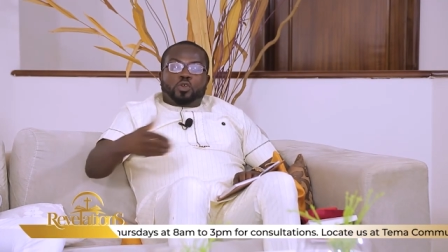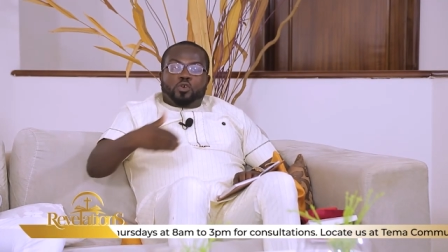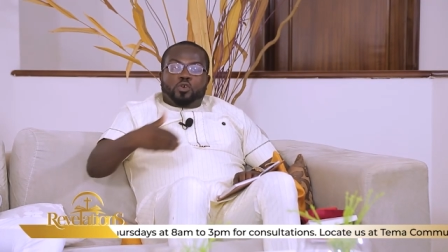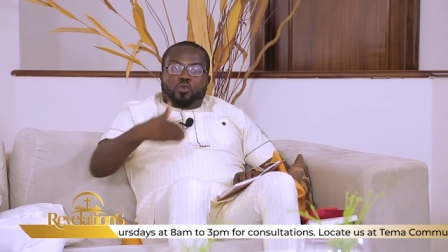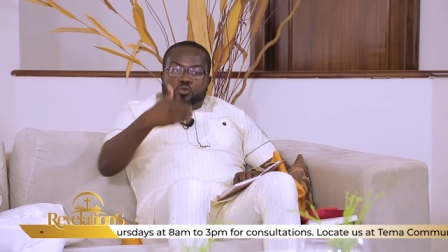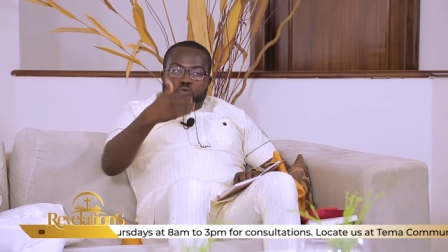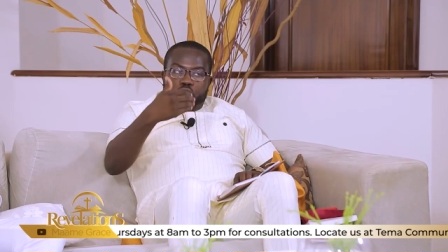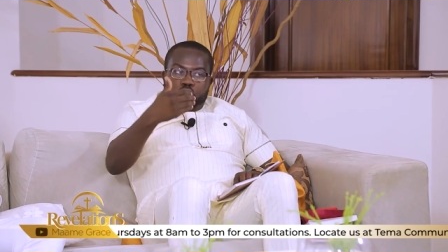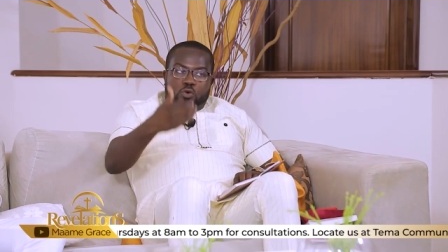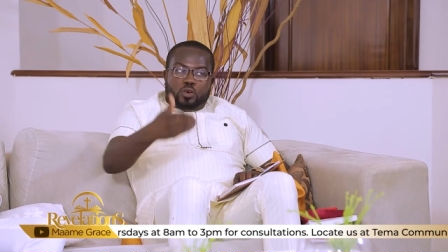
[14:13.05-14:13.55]

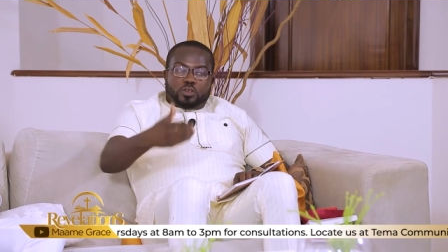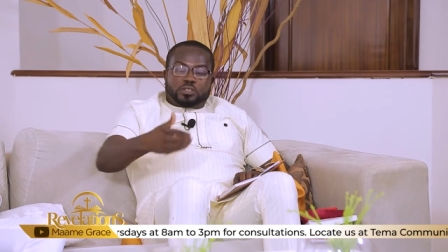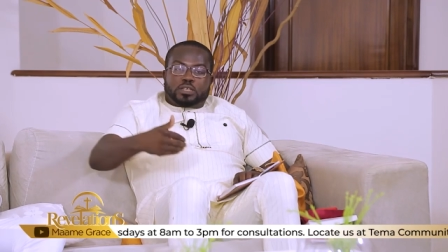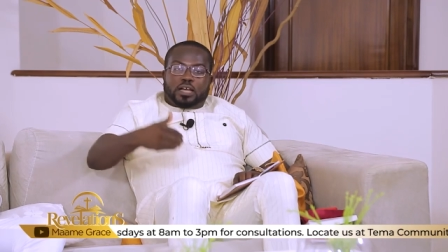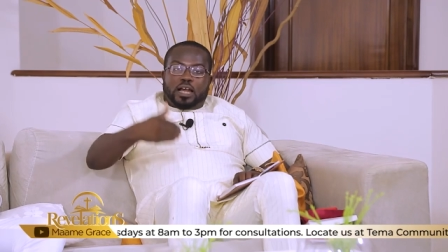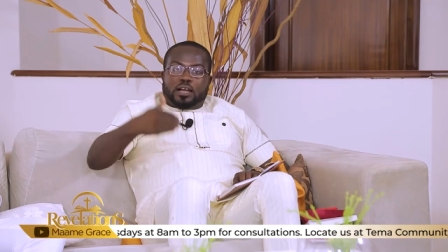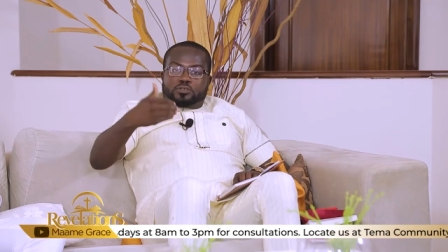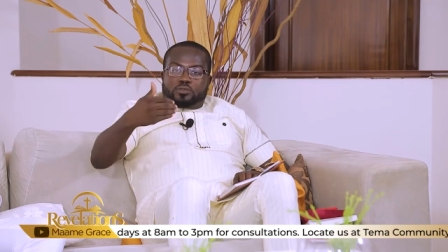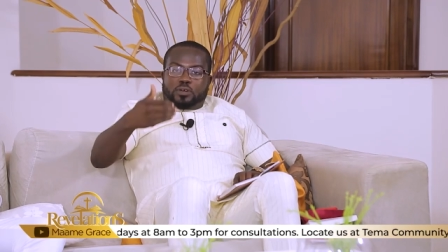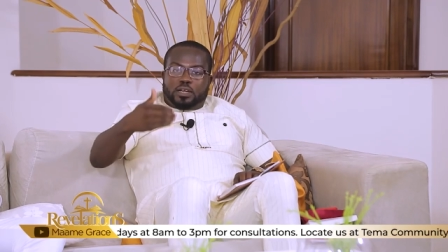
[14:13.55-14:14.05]
who was
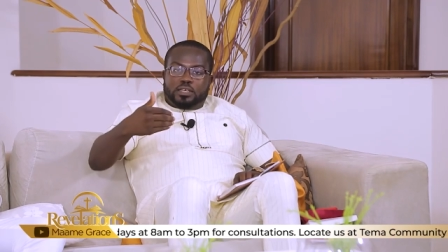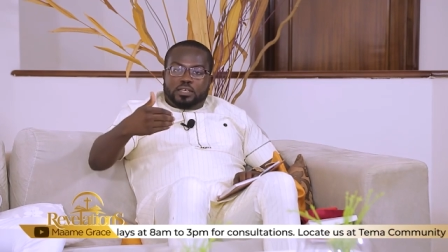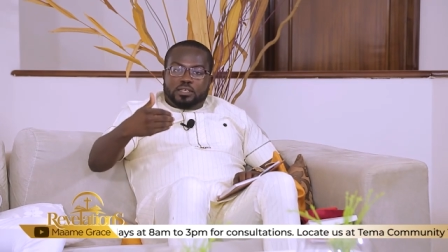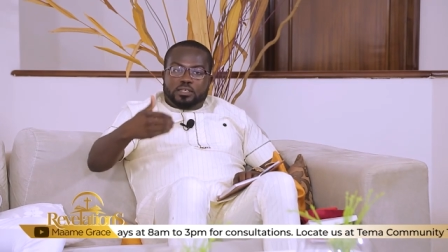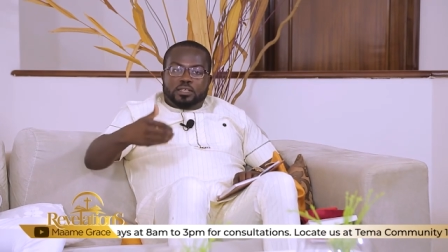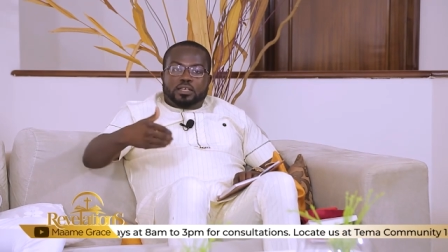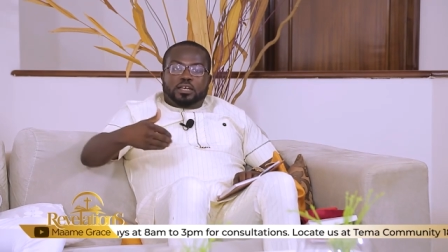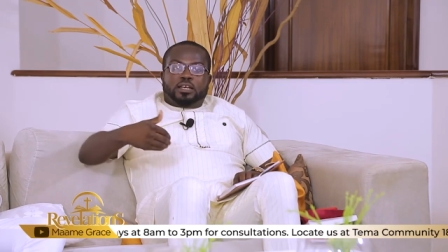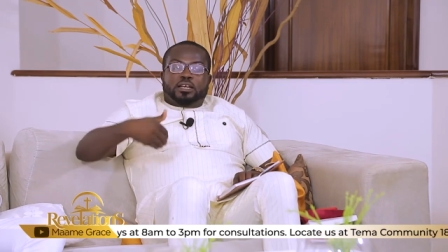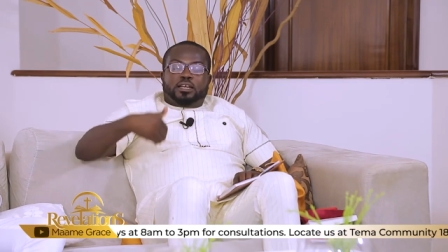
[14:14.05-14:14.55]
actually
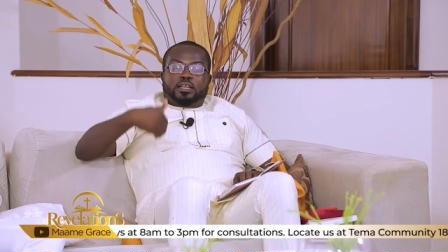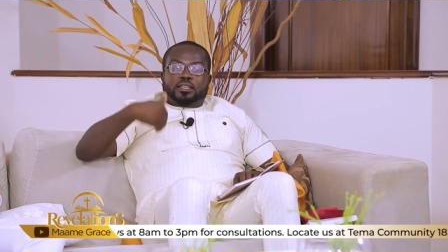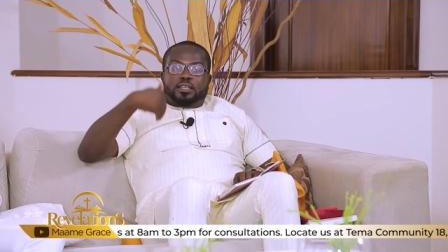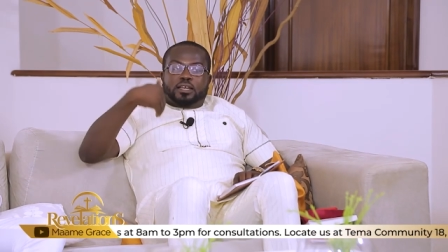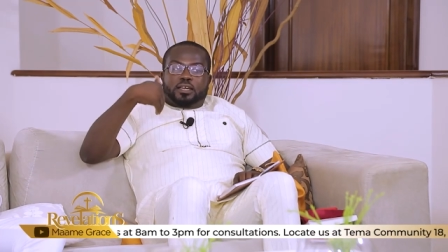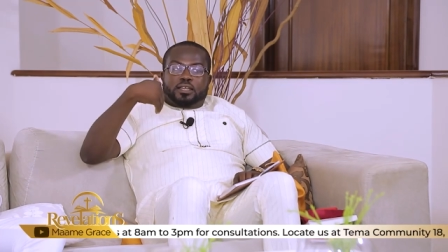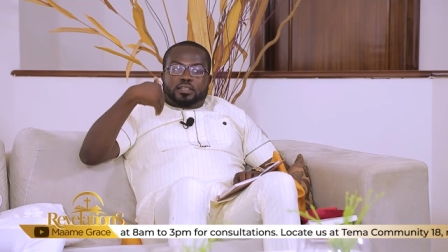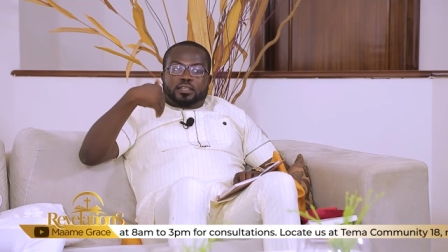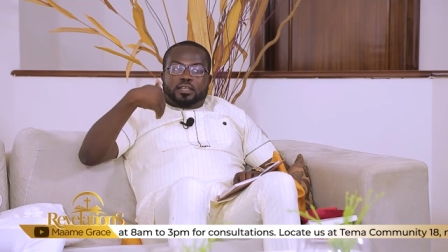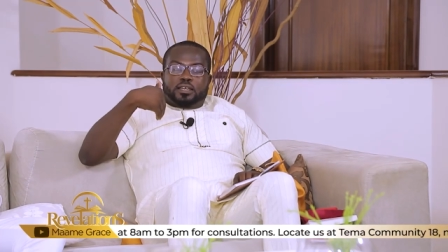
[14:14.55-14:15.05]

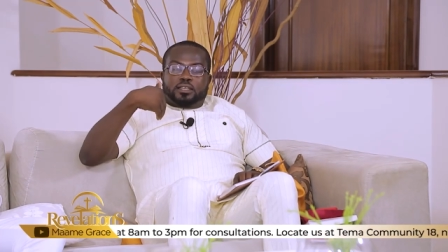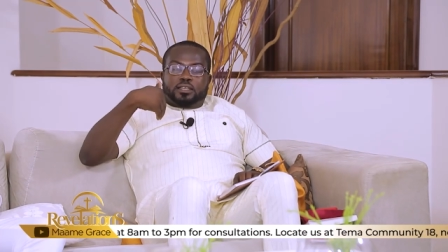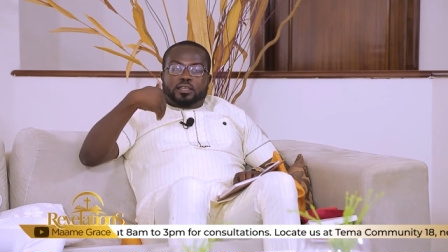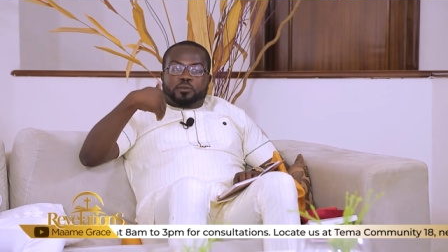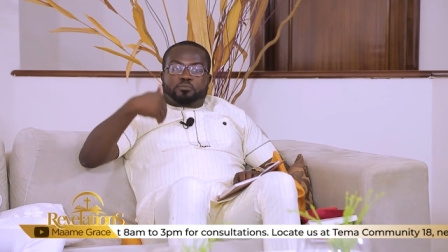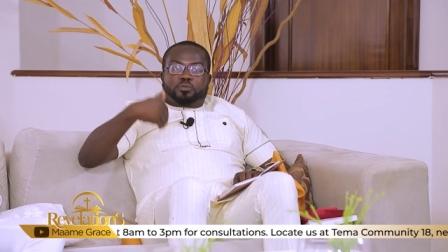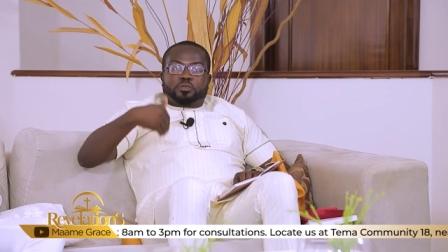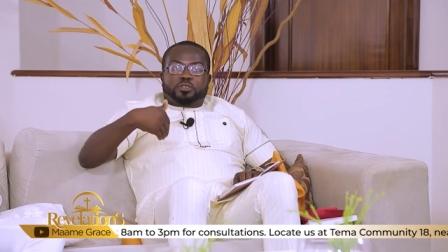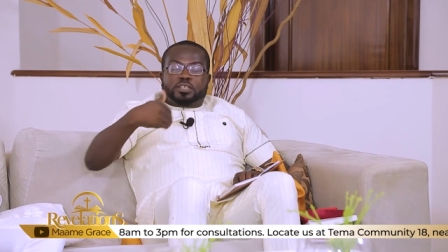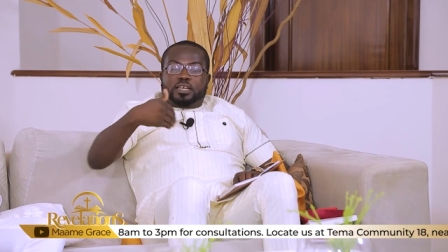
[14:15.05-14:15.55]
the, the, the
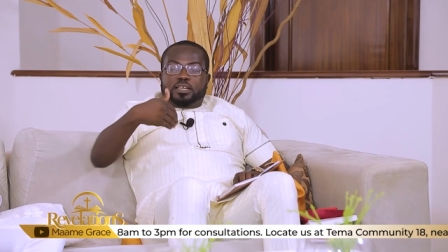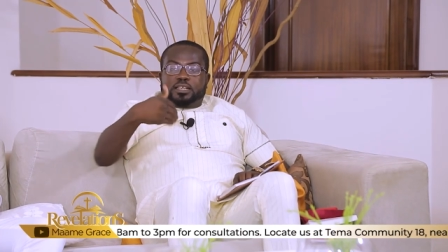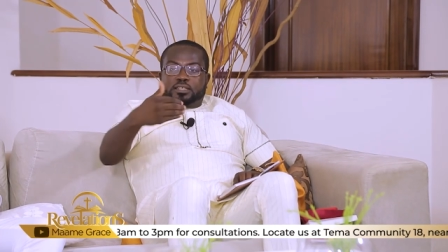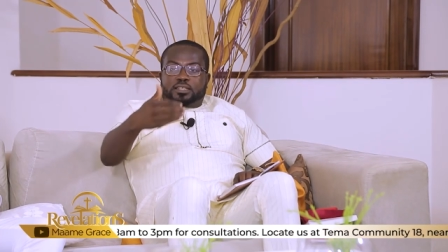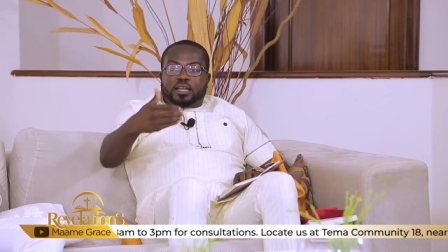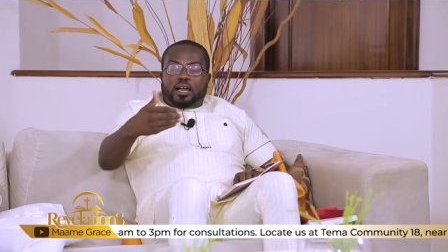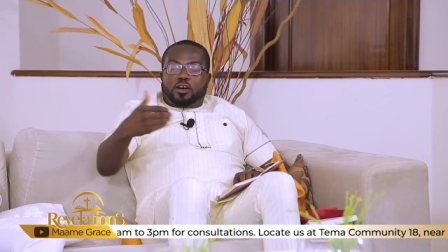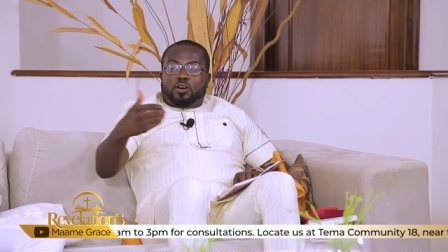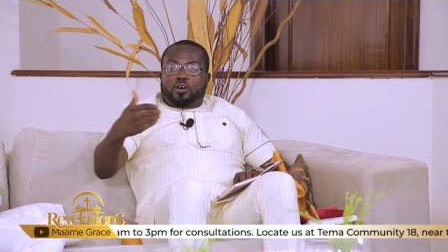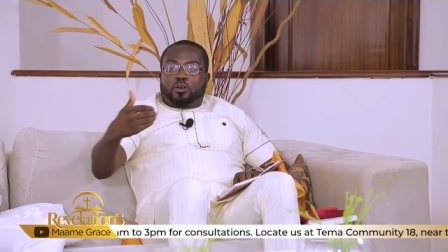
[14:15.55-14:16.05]

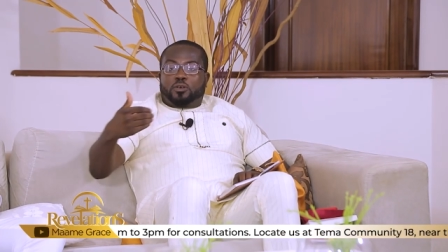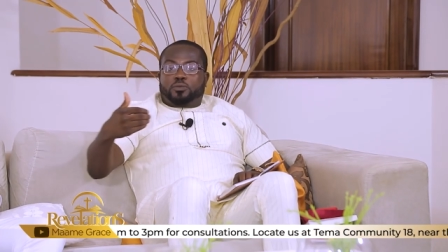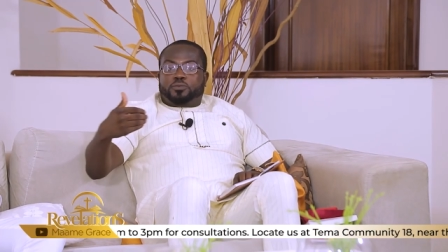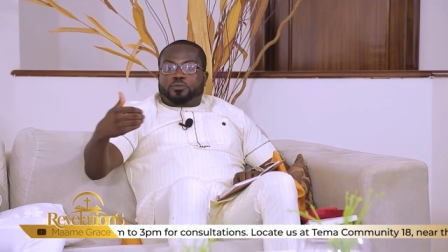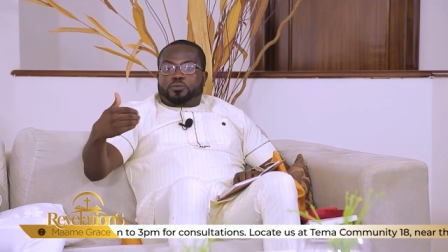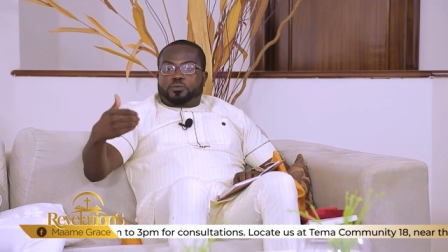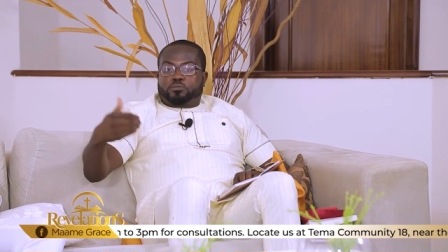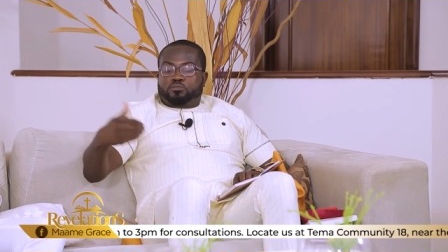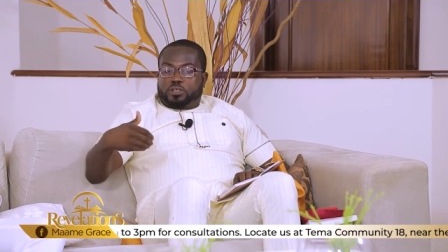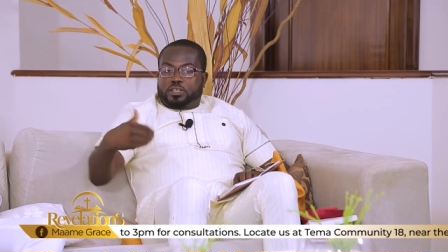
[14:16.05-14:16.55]
progenitor of
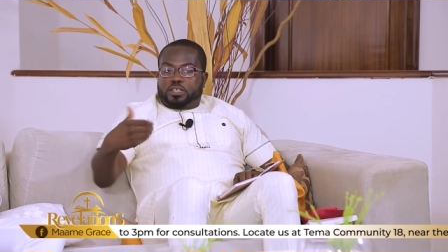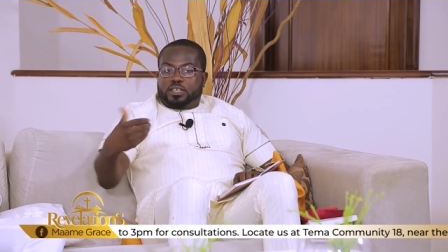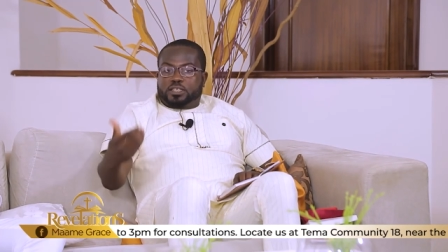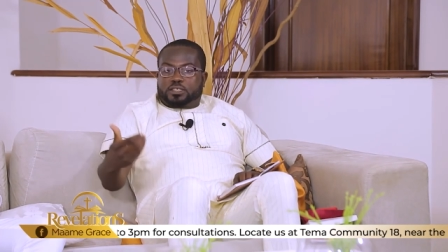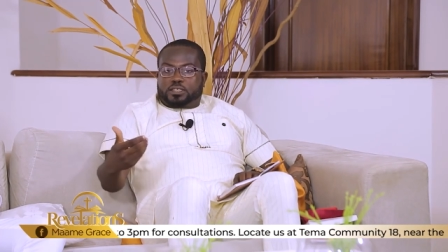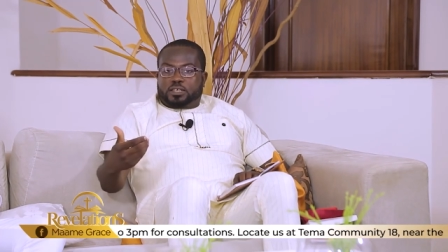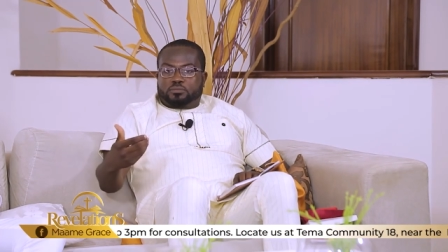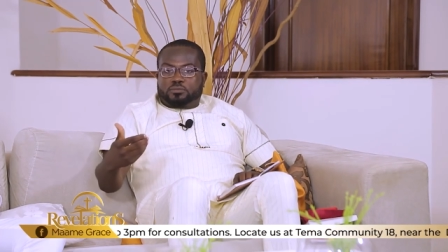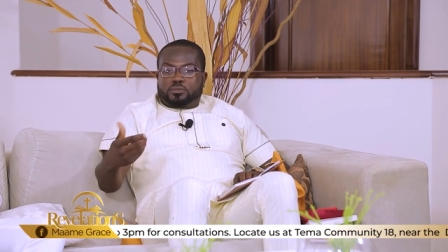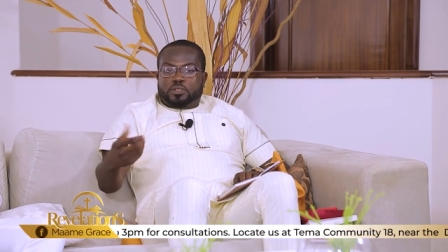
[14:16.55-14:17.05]

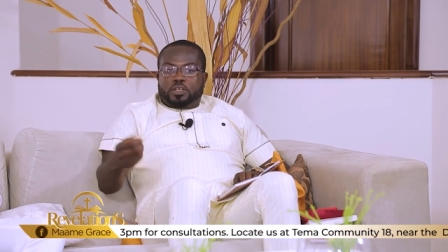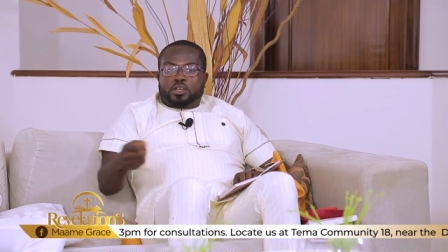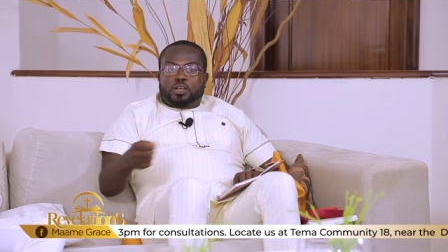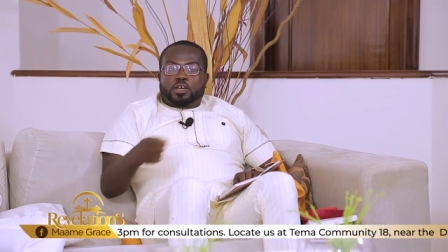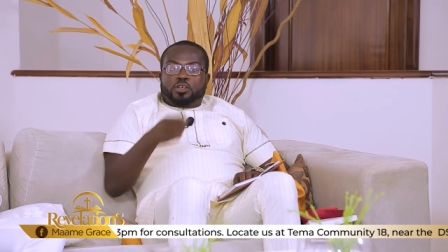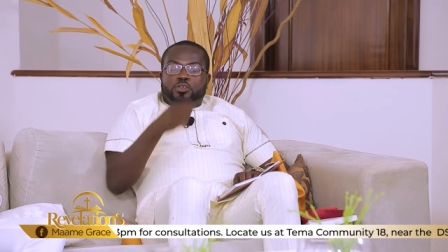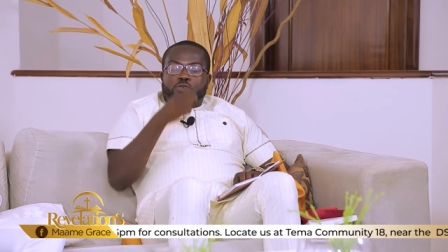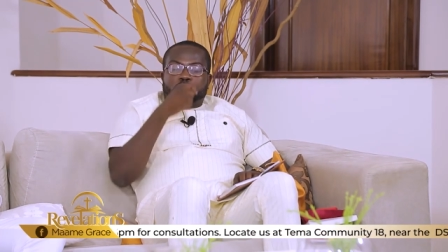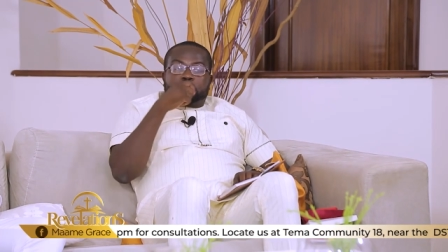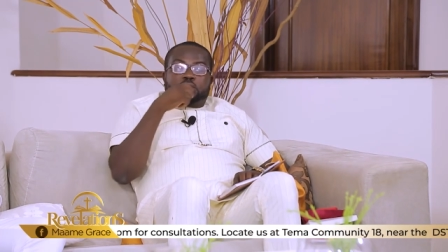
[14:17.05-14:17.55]
Buddhism,
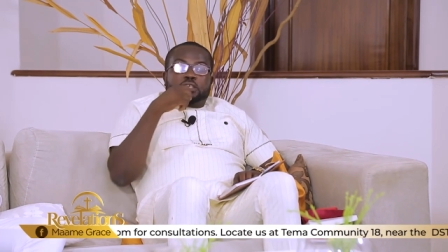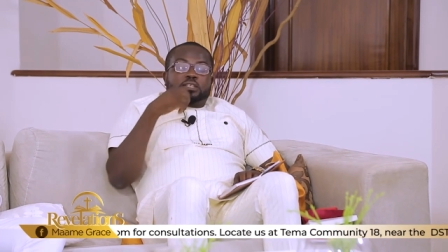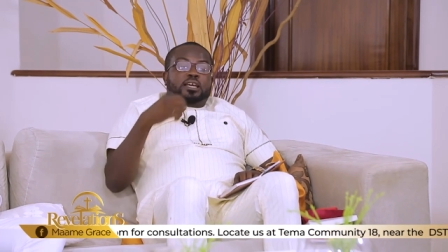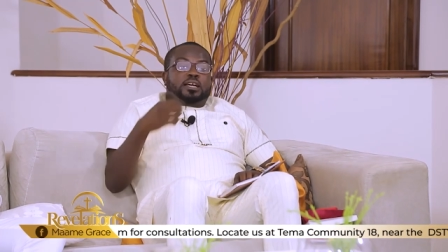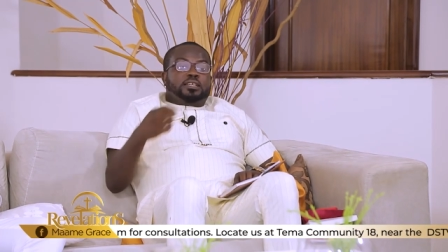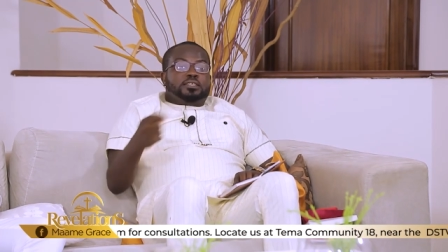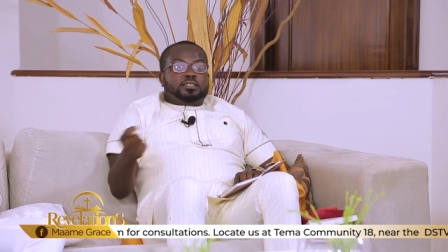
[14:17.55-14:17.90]
you see that